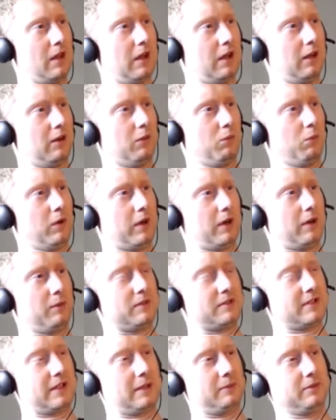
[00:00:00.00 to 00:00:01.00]
What I
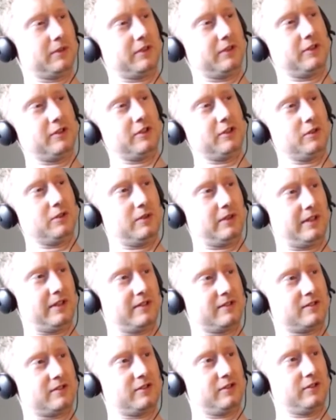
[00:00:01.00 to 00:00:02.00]
was able to do
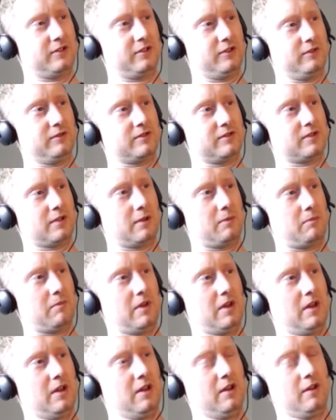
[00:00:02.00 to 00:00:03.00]
is to use
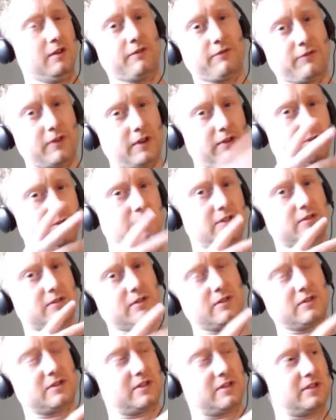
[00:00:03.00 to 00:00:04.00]
some free
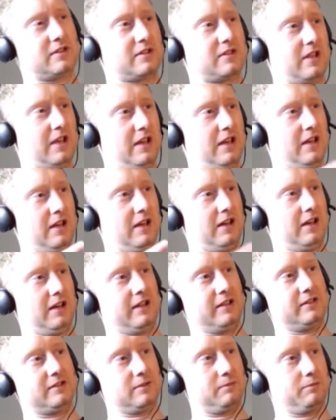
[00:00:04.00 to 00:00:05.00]
resources
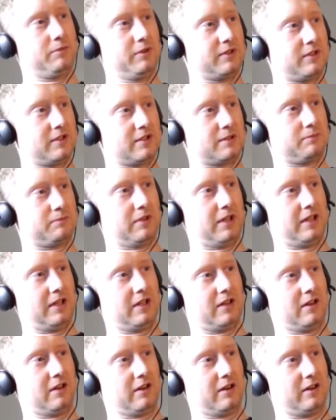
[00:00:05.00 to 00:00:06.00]
to put this
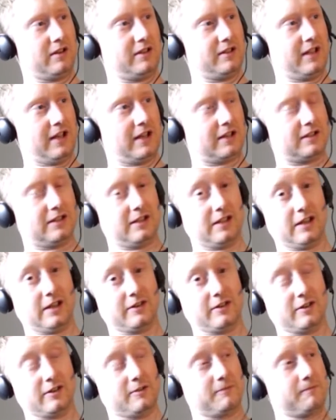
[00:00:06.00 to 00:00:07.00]
playing card deck
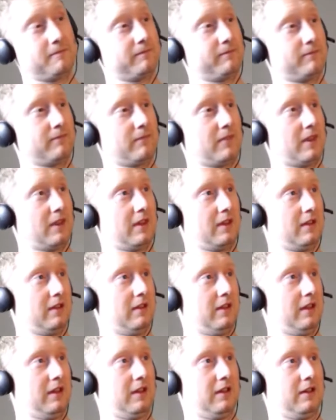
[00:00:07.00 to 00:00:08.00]
together,
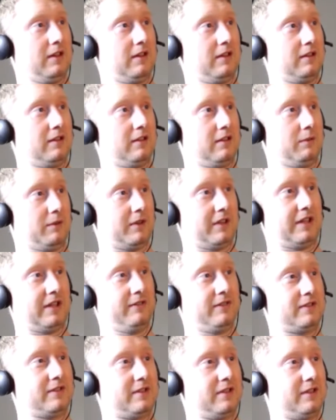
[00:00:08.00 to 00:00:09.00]
and I want to
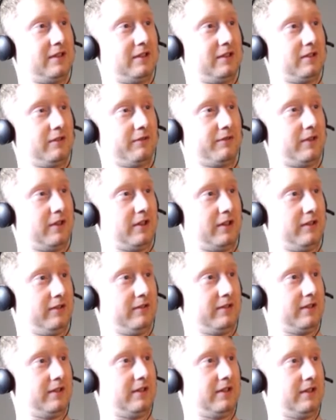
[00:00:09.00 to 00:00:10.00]
give it to you, and you're free to
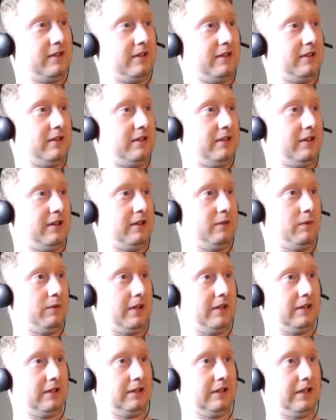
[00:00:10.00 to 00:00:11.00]
use it in any
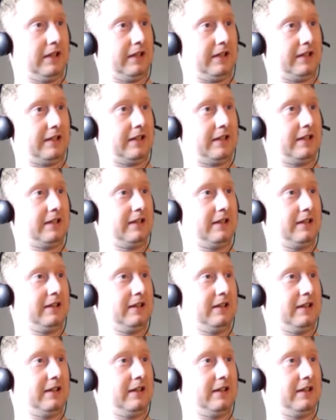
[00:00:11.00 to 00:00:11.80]
way you'd like.